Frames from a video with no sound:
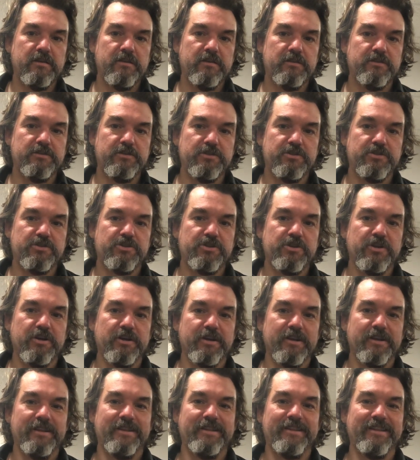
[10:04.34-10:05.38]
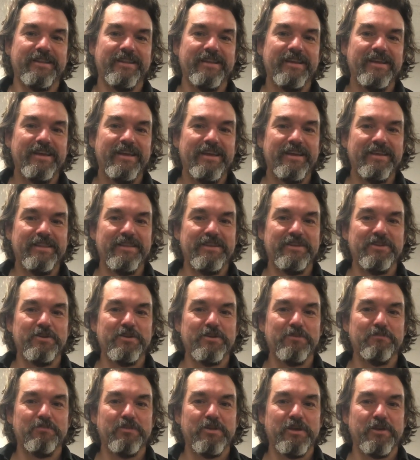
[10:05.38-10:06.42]
just chugging, and then you
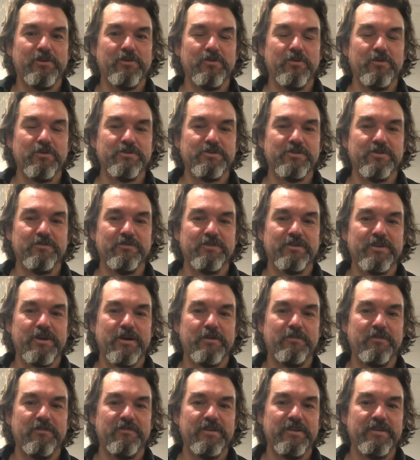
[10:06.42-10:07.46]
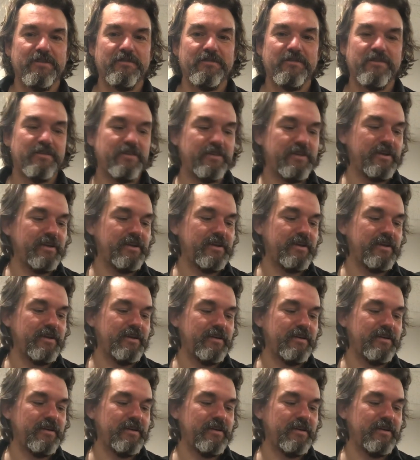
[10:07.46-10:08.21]
can play chords over top of it, like